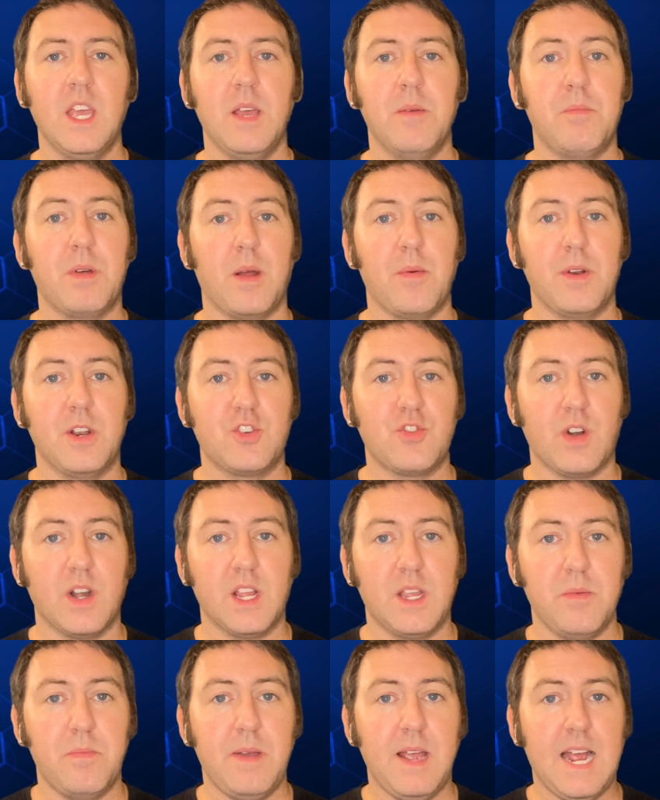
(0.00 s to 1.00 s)
But I am going to try to
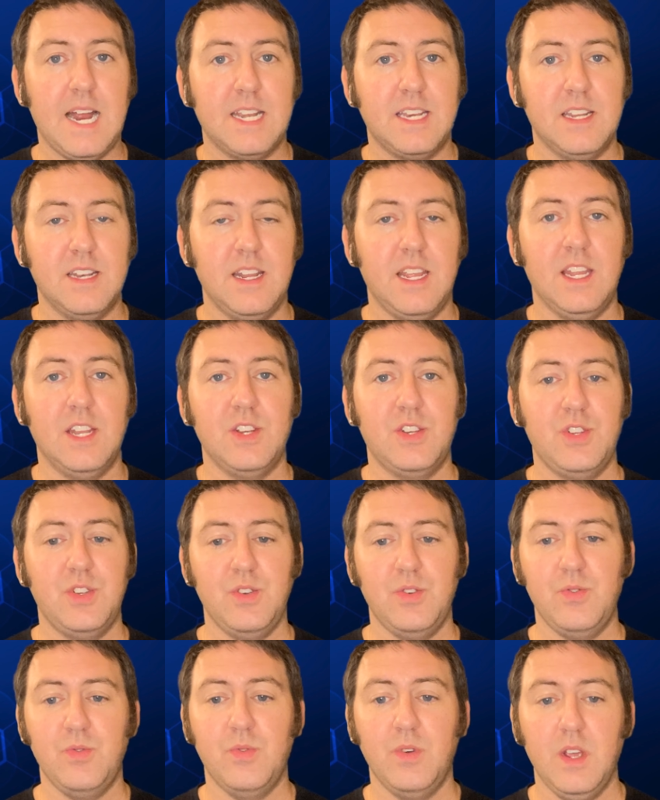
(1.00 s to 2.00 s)
compact it
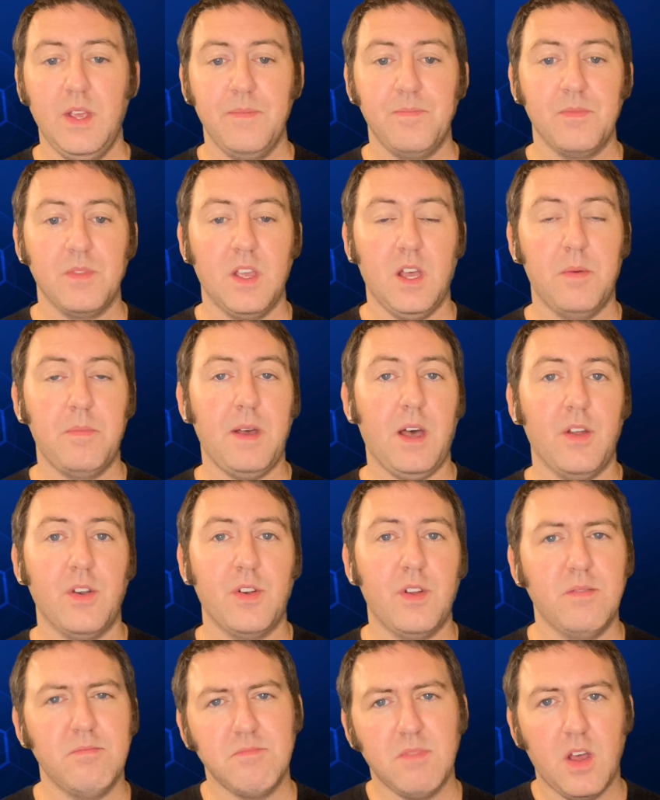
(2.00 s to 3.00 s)
into
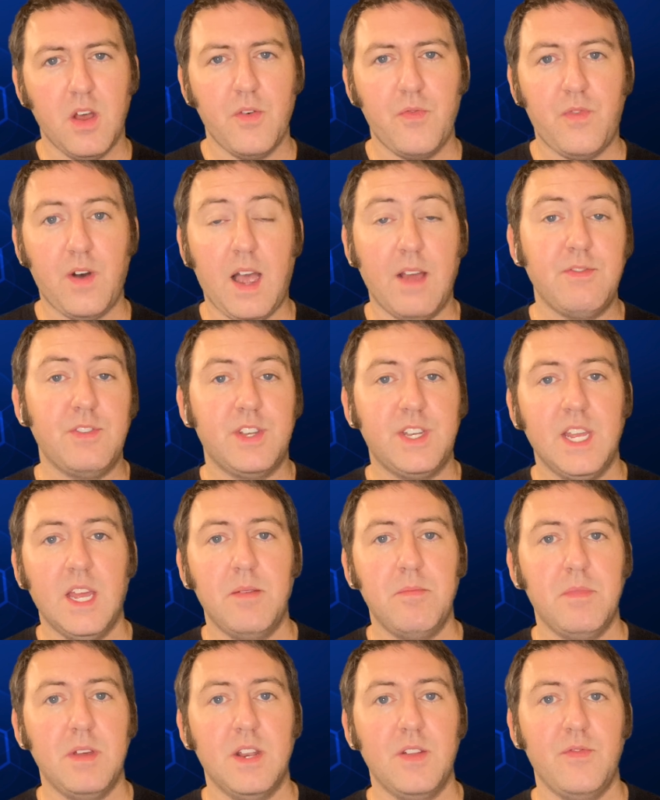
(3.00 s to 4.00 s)
about a five to
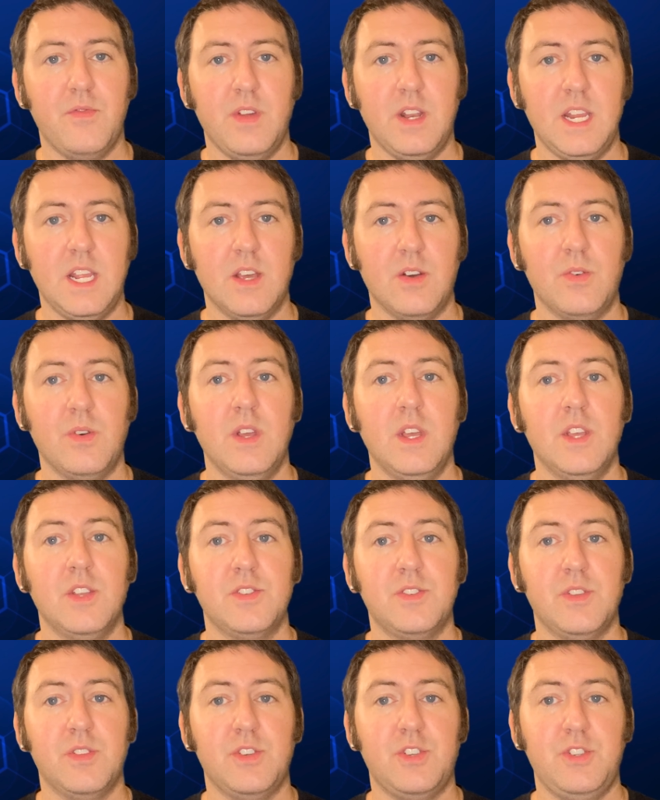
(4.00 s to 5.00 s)
10 minute video
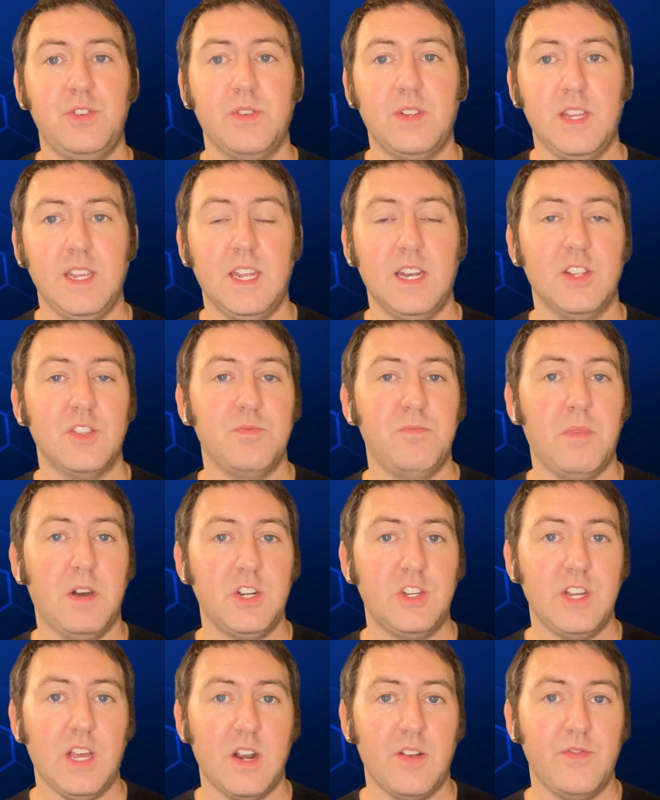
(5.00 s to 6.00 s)
so that you can get as
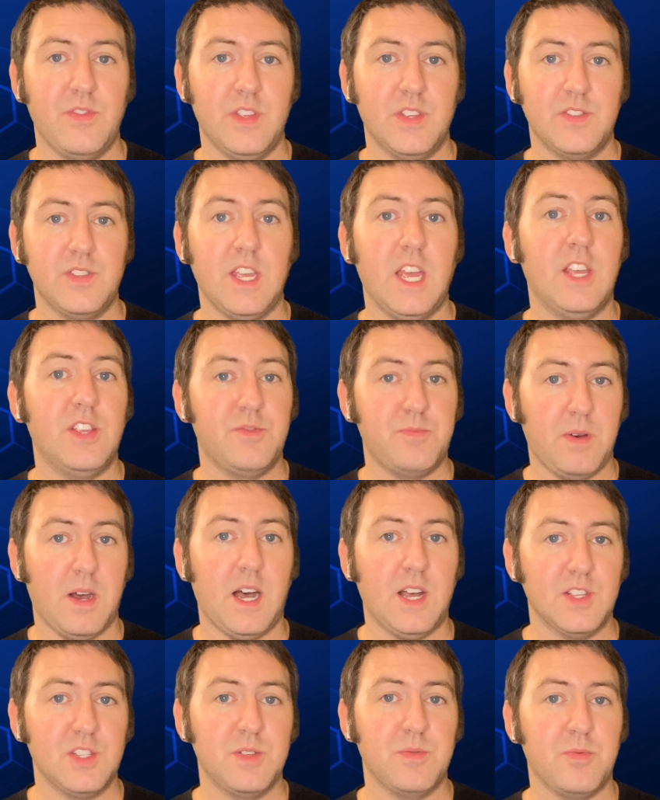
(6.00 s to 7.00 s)
much out of this as
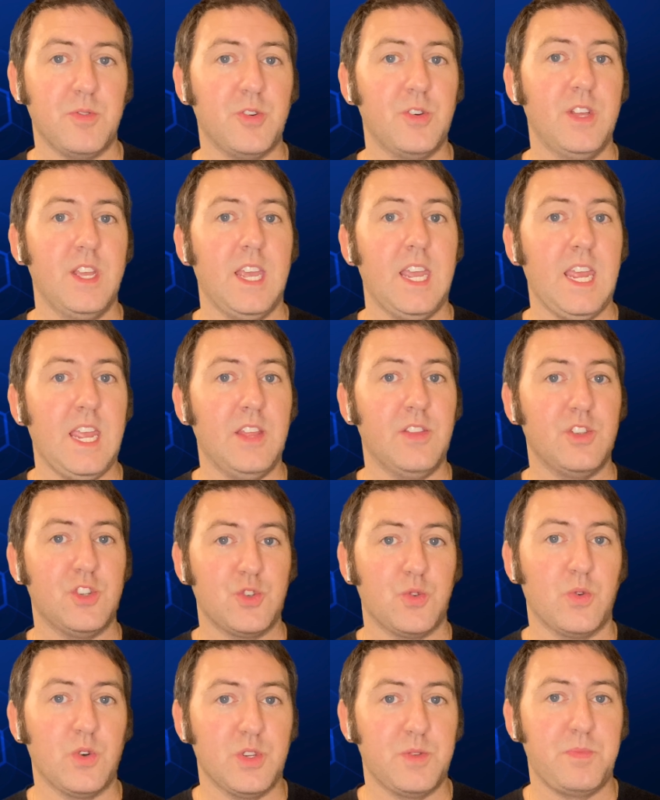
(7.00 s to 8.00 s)
possible in the
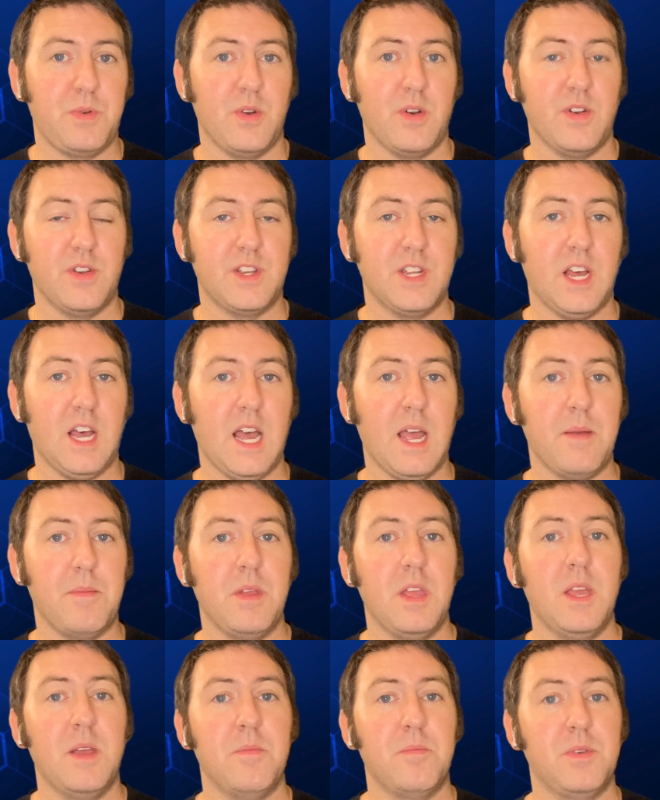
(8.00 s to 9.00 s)
shortest period of time,
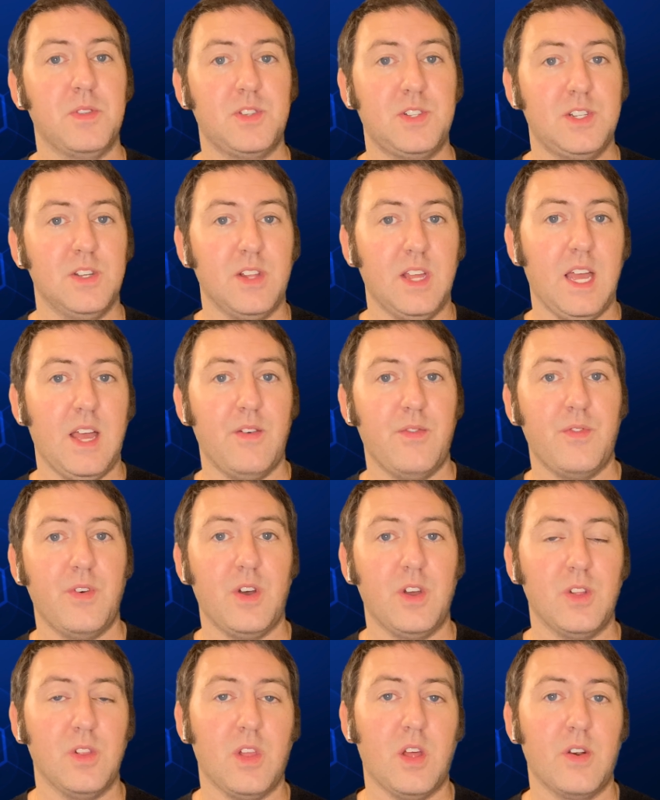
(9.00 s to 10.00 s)
but still have
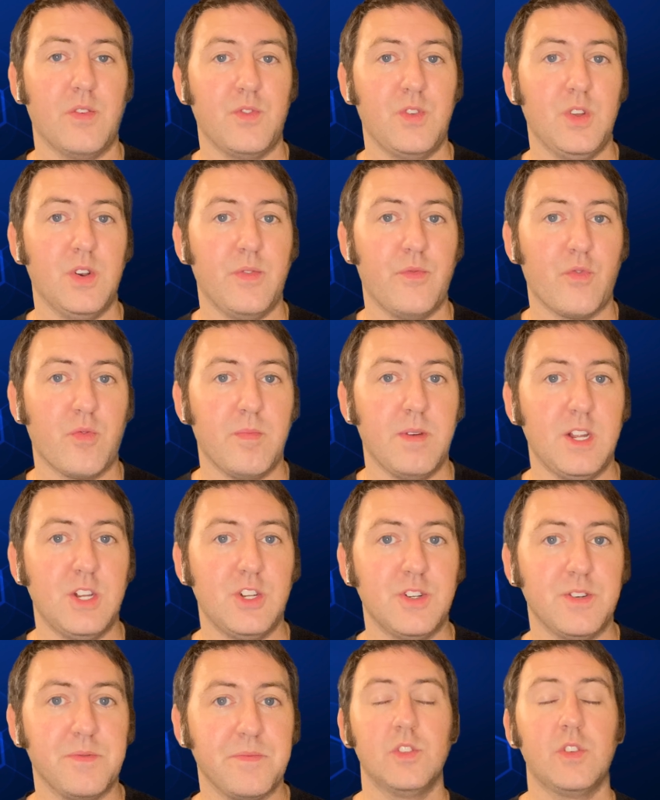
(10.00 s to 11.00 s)
a lot of good
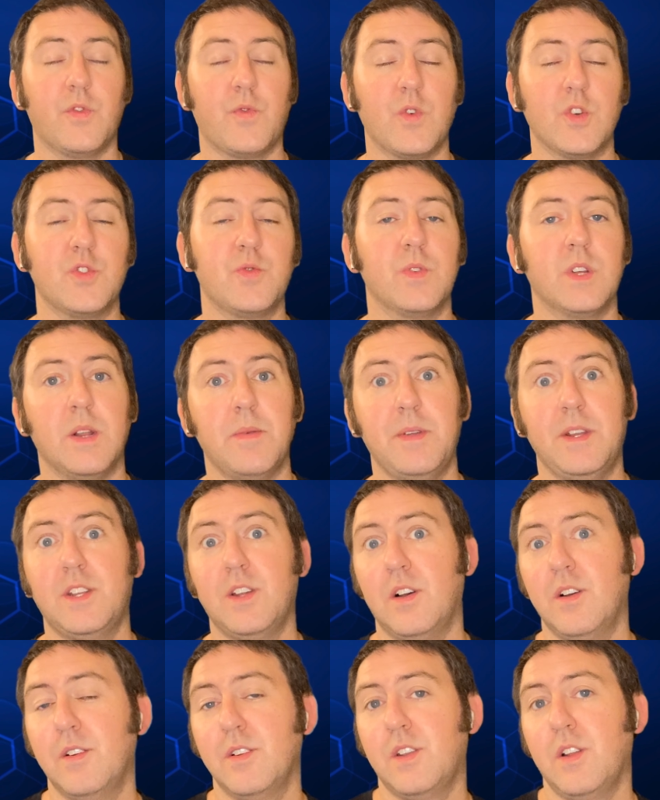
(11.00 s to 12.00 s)
information. First, we're gonna be
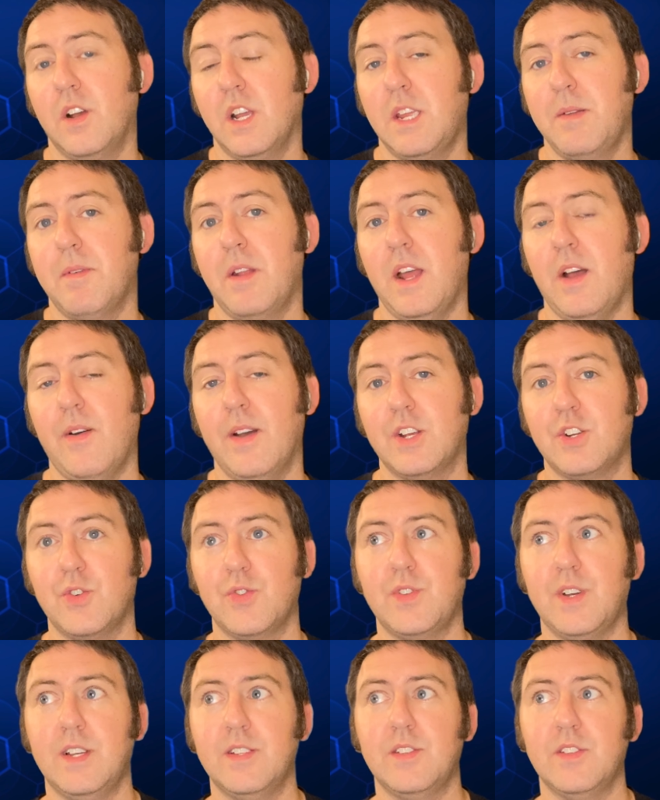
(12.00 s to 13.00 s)
talking about how
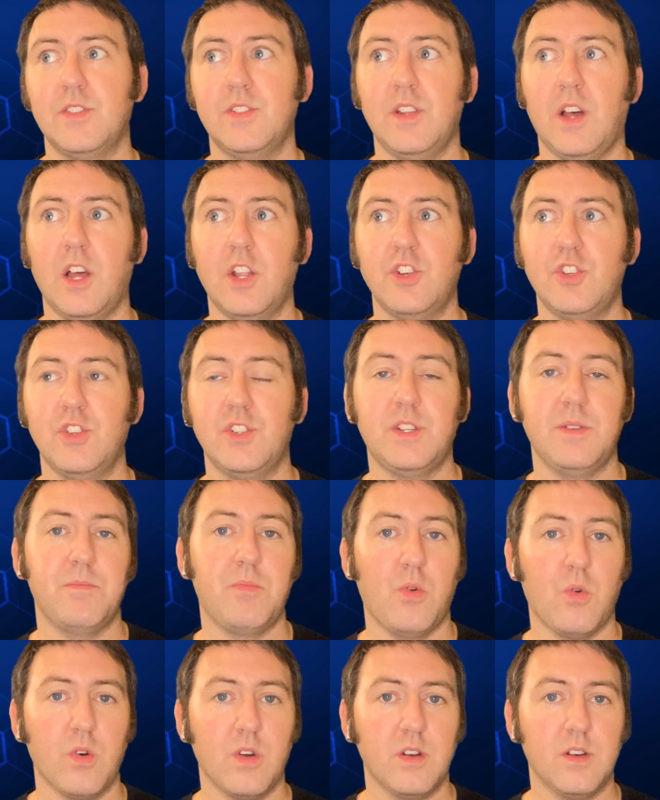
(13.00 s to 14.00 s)
exercise is not just
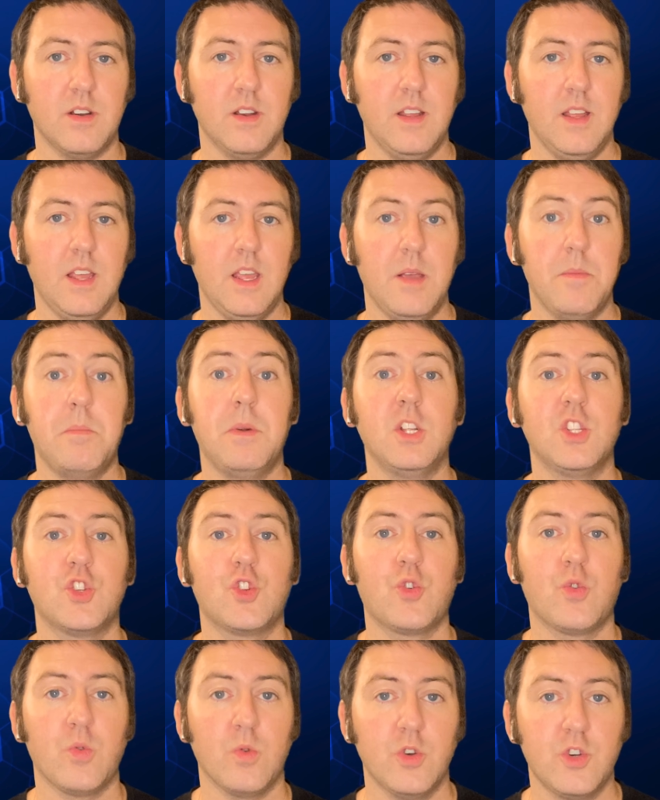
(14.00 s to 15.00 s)
important, but it's
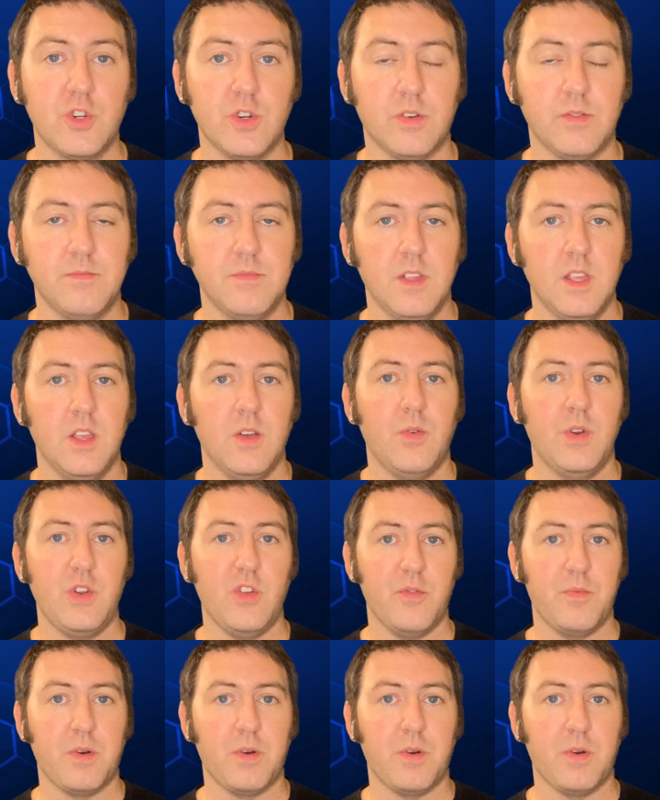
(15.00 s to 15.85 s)
crucial when you have